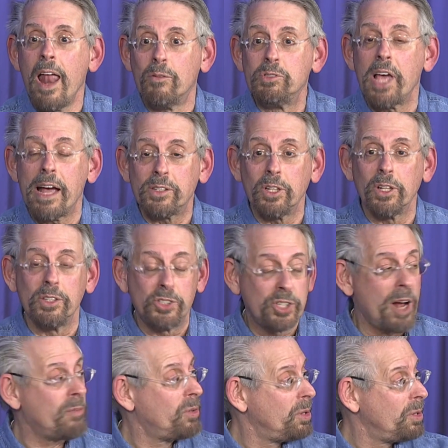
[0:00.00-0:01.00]
was actually
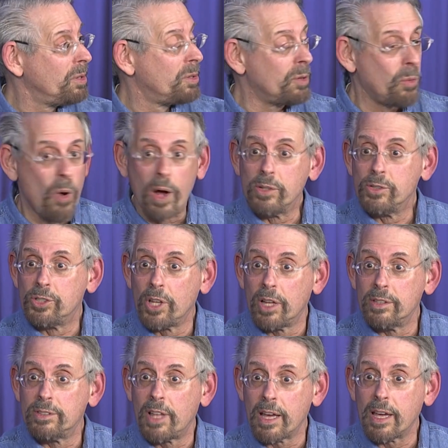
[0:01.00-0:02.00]
several of the ones
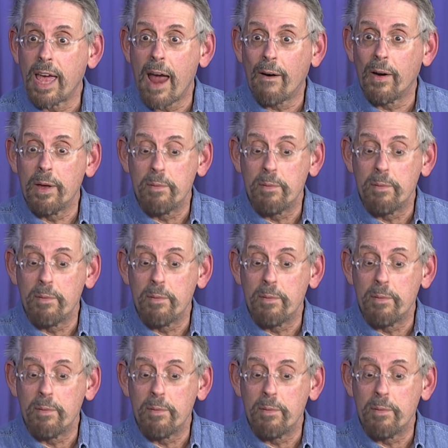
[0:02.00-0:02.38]
that, that Gary